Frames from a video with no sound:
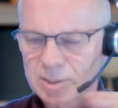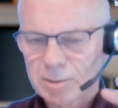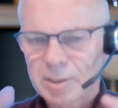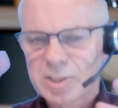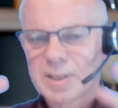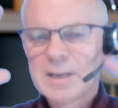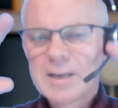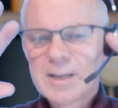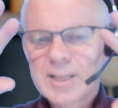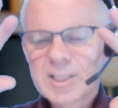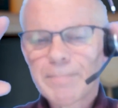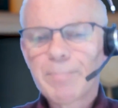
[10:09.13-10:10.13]
So
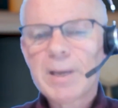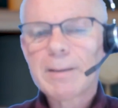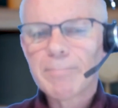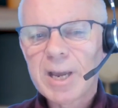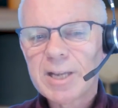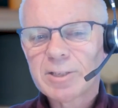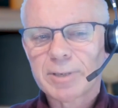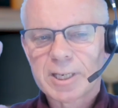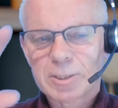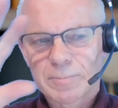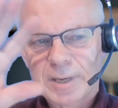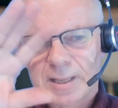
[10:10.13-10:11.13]
it's a big
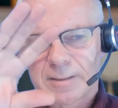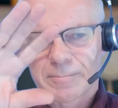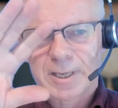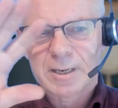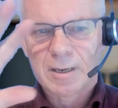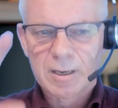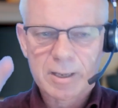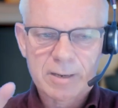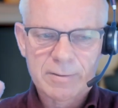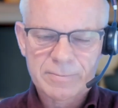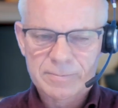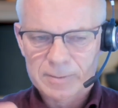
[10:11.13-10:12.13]
matrix with a lot
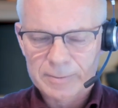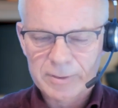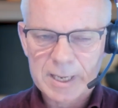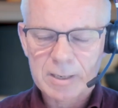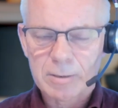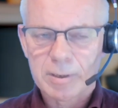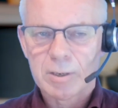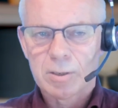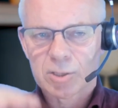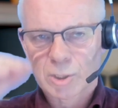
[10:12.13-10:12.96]
of thing going on.